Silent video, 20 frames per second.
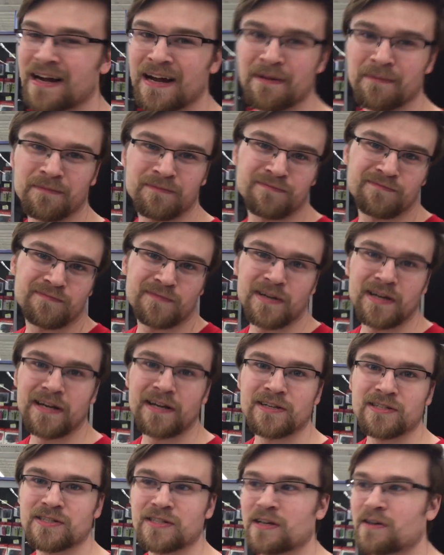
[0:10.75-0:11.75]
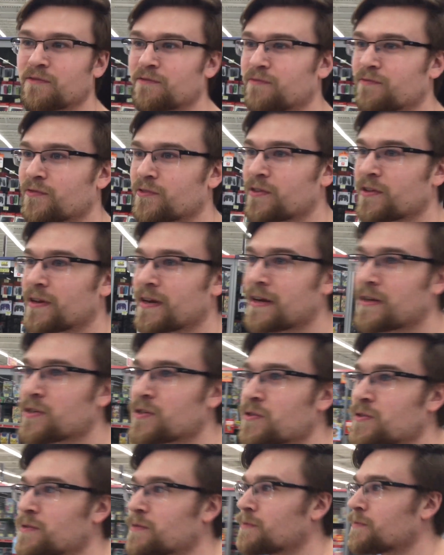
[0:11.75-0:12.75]
I'm kind of just out for the
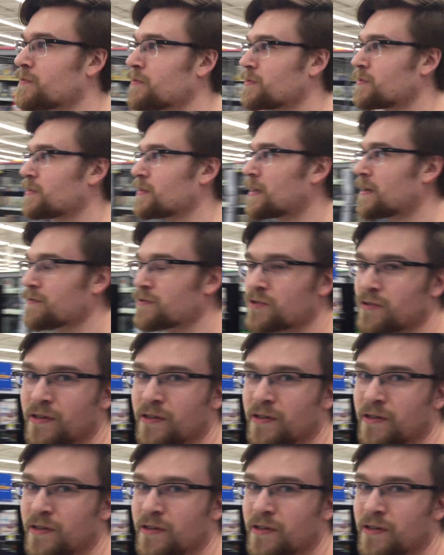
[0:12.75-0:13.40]
night doing stuff.